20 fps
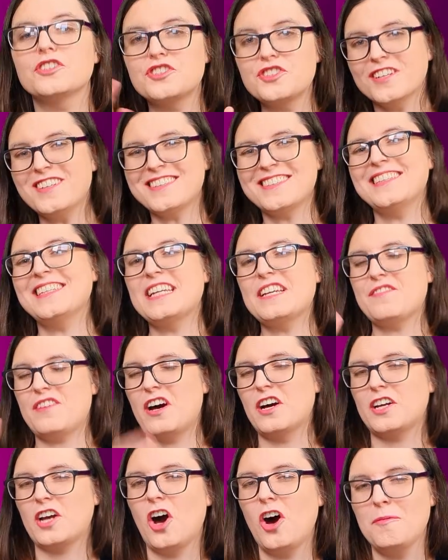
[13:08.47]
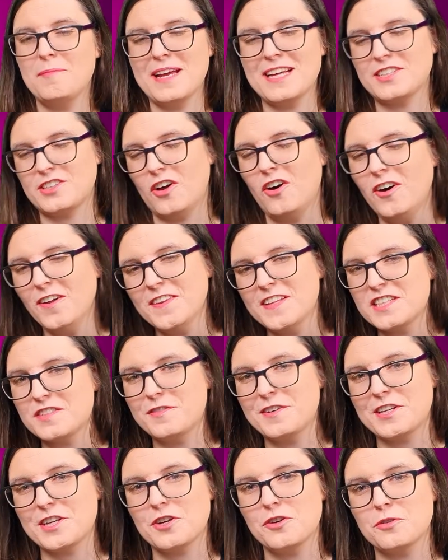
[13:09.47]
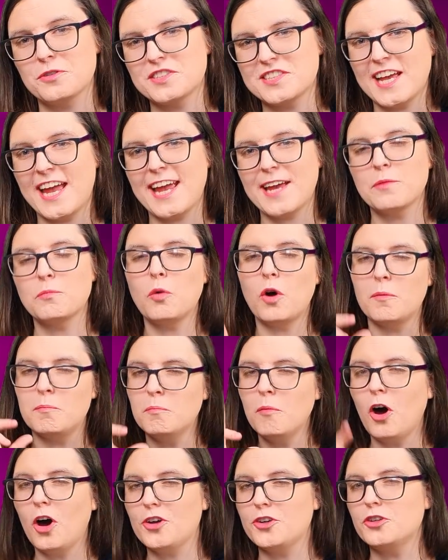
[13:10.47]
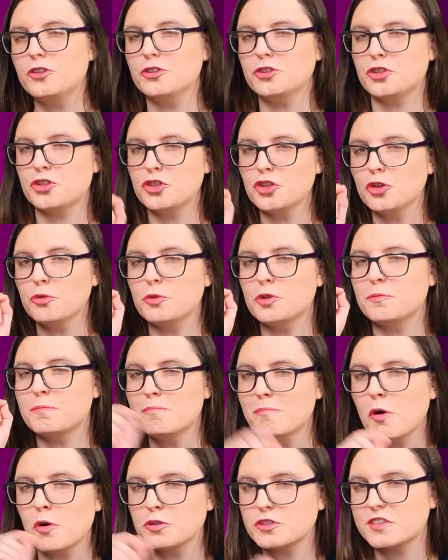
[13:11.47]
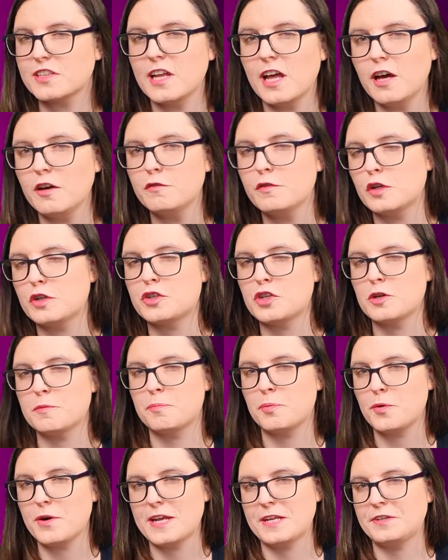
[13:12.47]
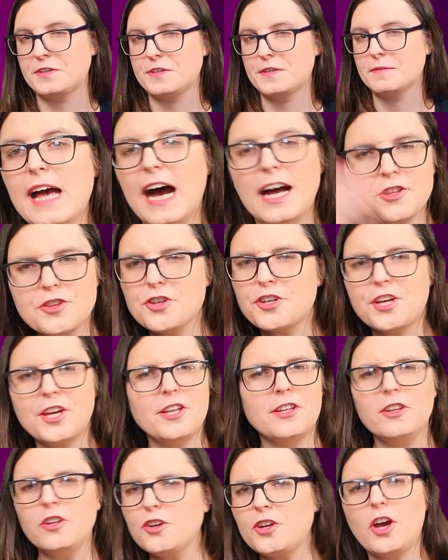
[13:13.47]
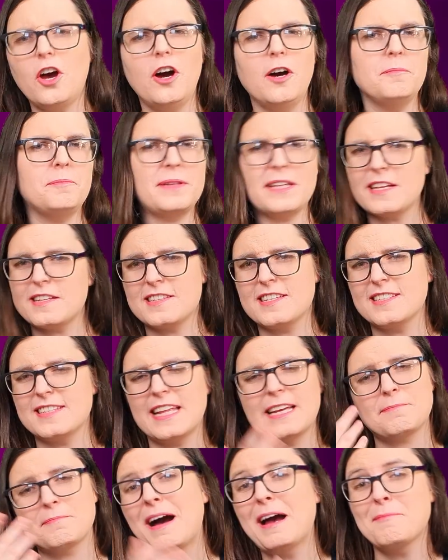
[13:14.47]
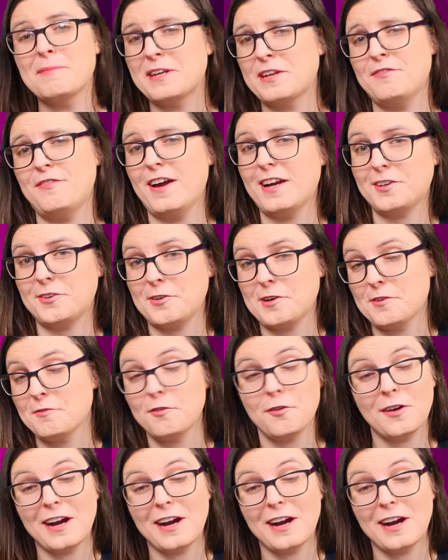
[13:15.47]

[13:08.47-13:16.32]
just leave a comment on this video saying what model you would most love to print. And you can look on places like My Mini Factory for